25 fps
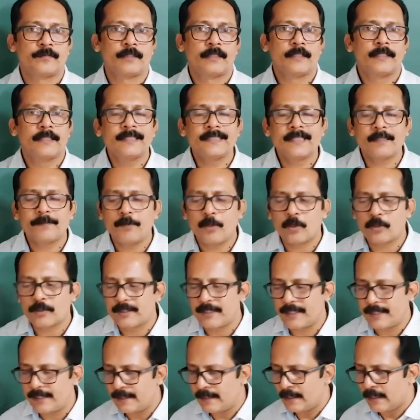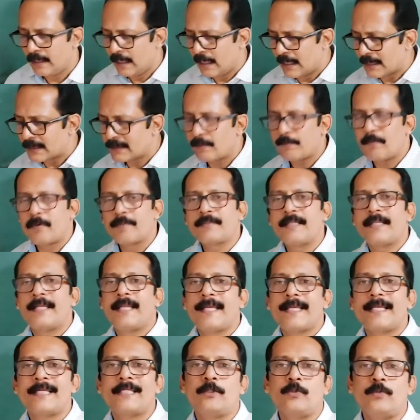This is about some of the
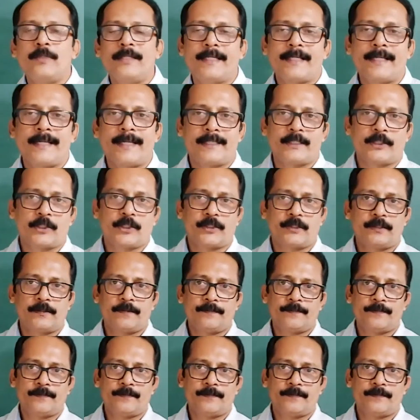negative ligands.